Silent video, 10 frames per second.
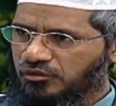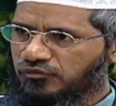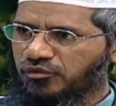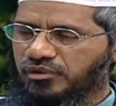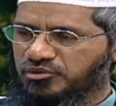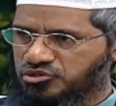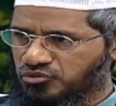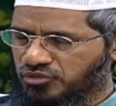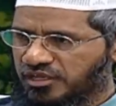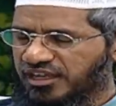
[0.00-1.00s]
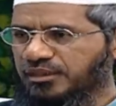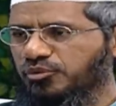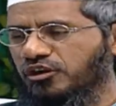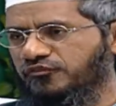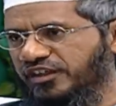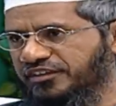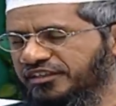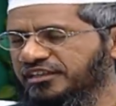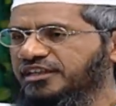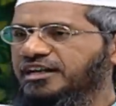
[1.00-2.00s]
volume number 2, in the Book of
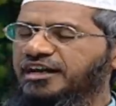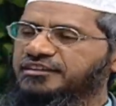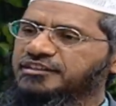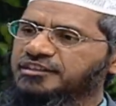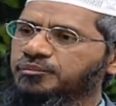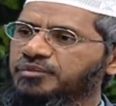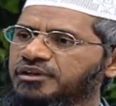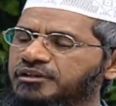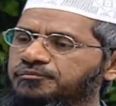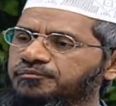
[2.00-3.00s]
Fasting, Hadith number